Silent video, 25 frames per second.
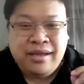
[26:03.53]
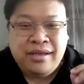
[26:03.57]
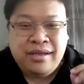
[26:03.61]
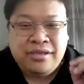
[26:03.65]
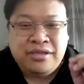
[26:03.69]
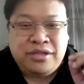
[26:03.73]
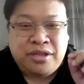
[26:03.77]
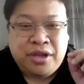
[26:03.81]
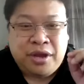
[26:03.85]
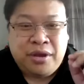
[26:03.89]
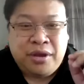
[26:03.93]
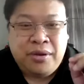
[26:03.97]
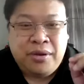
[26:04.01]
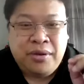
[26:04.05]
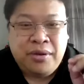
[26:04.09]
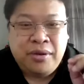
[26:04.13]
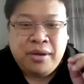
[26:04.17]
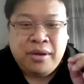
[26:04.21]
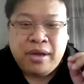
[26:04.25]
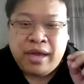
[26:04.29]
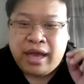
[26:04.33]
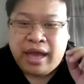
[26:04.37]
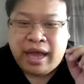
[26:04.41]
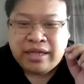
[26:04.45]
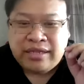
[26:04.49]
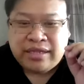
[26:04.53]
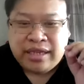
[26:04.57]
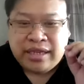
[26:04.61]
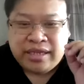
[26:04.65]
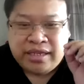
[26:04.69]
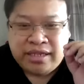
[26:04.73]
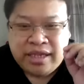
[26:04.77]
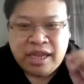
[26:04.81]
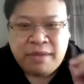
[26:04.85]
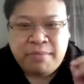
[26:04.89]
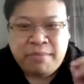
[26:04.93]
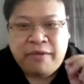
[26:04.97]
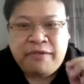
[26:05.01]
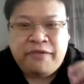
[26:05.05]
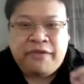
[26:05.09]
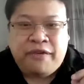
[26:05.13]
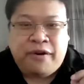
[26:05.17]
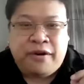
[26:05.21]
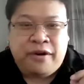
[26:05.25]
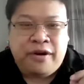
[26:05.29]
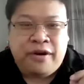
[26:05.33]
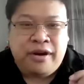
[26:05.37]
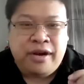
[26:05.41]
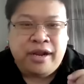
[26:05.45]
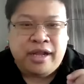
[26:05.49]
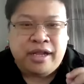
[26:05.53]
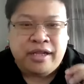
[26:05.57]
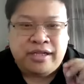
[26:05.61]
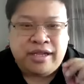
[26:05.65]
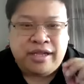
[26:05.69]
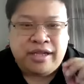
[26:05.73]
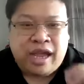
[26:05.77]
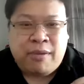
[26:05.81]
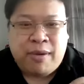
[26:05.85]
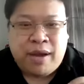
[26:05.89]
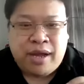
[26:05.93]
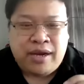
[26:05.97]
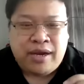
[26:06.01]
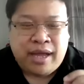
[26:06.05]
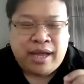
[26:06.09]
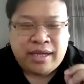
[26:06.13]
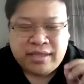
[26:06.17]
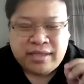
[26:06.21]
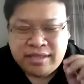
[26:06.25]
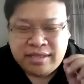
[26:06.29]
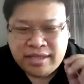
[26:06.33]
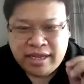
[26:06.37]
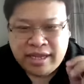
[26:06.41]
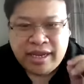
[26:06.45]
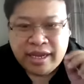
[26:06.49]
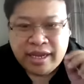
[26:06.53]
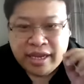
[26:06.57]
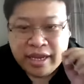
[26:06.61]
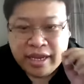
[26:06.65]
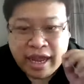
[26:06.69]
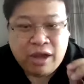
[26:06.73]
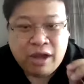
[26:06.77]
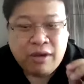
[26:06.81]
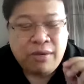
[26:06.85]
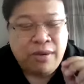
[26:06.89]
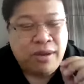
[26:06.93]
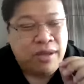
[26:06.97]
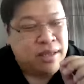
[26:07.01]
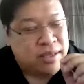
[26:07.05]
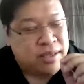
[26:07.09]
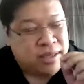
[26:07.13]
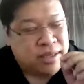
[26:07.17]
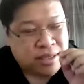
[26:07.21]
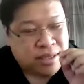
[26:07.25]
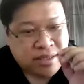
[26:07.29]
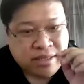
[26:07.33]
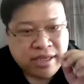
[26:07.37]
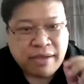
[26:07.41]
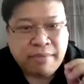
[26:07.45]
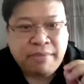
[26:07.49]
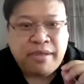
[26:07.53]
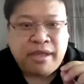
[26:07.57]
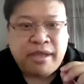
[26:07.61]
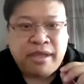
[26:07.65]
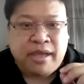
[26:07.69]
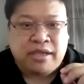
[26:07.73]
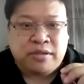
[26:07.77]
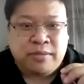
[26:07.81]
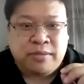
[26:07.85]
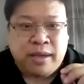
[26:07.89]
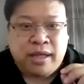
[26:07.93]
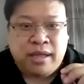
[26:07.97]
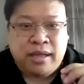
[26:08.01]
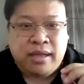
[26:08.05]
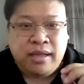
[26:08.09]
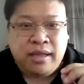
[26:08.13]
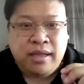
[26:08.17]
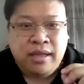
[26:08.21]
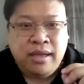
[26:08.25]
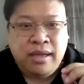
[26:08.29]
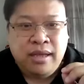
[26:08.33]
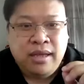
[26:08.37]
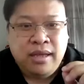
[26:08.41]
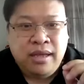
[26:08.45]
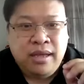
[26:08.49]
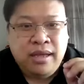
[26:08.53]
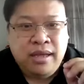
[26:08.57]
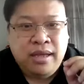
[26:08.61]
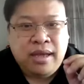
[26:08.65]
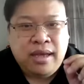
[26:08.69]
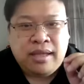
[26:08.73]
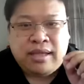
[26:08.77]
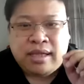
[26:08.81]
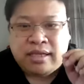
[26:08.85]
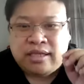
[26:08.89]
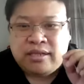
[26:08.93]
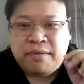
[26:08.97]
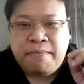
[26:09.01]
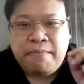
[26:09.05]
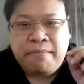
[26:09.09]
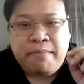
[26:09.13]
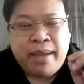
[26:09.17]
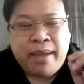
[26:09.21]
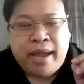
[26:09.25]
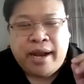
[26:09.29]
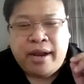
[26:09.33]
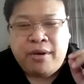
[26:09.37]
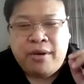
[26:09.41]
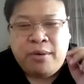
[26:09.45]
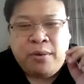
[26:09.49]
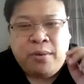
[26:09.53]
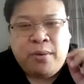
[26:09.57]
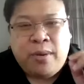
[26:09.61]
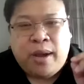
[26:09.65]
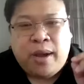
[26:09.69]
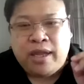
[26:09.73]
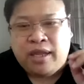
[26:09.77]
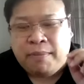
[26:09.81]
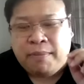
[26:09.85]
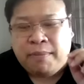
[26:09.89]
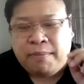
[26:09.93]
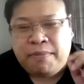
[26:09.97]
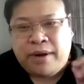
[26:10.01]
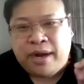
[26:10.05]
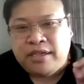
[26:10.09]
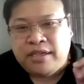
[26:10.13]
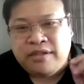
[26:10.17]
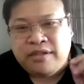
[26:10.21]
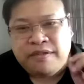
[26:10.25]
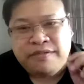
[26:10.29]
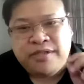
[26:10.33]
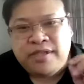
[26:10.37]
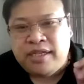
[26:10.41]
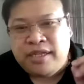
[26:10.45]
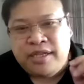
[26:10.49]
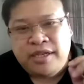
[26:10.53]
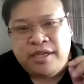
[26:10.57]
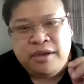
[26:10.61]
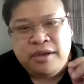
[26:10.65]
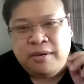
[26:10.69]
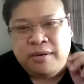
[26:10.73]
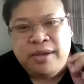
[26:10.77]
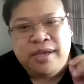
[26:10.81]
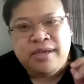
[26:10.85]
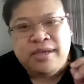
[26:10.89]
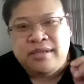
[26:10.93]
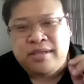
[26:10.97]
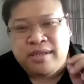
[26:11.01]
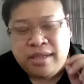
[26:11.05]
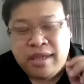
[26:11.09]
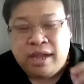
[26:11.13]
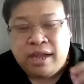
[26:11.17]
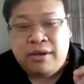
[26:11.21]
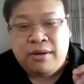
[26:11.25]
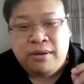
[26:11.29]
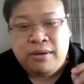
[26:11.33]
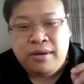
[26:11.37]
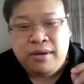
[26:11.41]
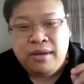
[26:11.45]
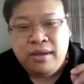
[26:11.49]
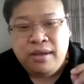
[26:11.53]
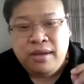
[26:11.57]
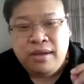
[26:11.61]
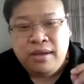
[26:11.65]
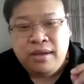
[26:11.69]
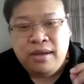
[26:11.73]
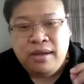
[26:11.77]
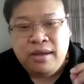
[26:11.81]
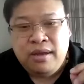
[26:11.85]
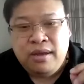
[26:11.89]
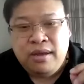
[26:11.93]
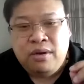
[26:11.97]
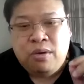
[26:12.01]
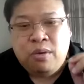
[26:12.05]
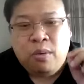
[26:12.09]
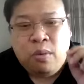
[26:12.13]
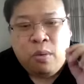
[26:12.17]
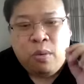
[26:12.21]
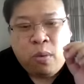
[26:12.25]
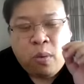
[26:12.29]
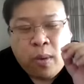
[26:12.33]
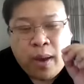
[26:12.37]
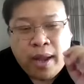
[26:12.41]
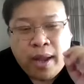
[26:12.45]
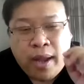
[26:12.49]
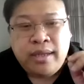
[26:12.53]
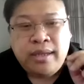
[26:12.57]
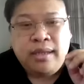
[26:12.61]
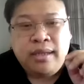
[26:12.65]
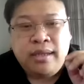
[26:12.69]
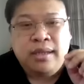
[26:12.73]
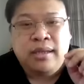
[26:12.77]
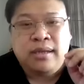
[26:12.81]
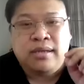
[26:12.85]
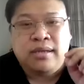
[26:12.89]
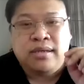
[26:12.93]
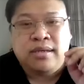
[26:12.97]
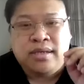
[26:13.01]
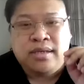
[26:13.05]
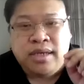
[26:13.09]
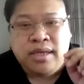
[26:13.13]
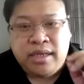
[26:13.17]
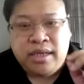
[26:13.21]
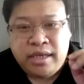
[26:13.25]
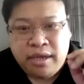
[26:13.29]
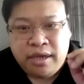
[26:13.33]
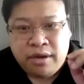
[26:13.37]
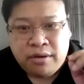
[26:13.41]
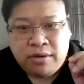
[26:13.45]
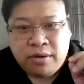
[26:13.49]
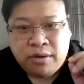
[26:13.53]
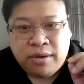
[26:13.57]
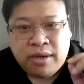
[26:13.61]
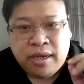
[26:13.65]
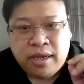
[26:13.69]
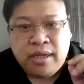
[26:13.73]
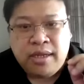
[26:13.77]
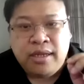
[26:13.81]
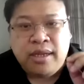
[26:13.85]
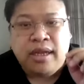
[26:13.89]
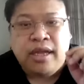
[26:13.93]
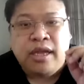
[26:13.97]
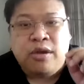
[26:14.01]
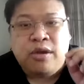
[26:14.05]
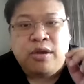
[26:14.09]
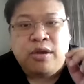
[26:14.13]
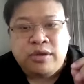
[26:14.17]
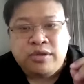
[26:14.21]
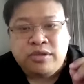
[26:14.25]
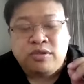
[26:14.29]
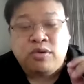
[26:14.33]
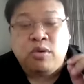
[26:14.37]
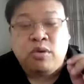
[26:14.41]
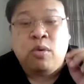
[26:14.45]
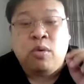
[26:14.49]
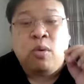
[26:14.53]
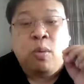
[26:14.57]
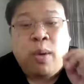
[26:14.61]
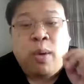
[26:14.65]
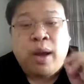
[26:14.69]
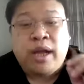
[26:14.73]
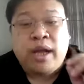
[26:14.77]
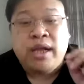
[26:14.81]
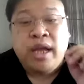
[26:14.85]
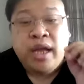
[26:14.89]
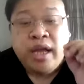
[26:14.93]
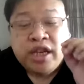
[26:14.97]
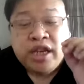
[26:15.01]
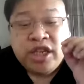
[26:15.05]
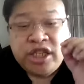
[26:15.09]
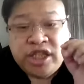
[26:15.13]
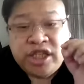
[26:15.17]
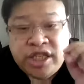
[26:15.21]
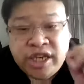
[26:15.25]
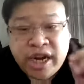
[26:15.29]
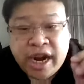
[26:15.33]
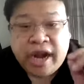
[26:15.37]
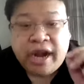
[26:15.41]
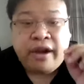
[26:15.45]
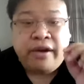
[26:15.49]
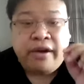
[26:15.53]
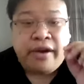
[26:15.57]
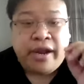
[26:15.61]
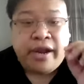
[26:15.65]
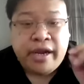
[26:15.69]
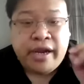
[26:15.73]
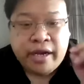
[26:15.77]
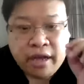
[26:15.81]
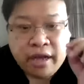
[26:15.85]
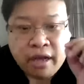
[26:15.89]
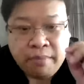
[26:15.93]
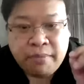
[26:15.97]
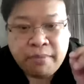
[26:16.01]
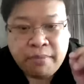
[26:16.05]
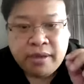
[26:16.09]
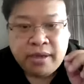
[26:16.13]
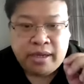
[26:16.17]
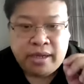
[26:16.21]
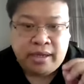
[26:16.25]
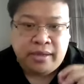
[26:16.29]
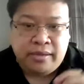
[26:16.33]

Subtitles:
So, as I said before in Taiwan, I say now the same thing as well. It doesn't matter what the price of CTO is now. One CTO token equals to one share in the company.